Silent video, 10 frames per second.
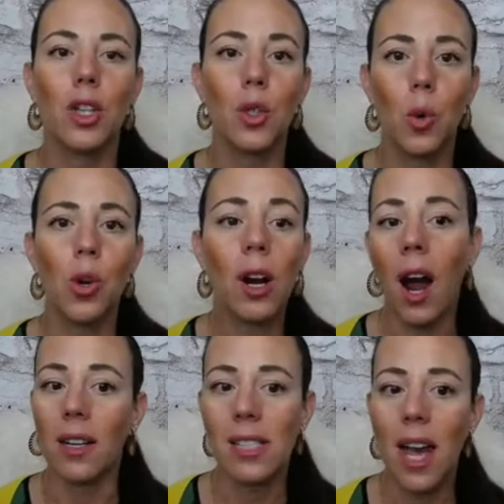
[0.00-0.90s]
your
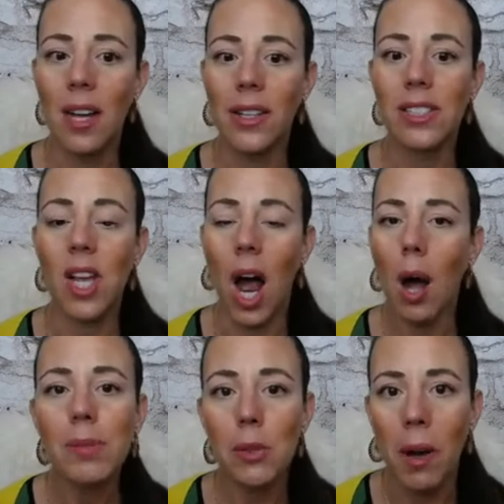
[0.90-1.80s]
content is
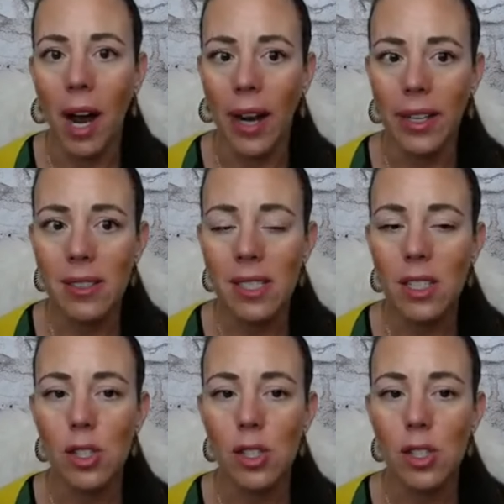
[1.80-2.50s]
optimized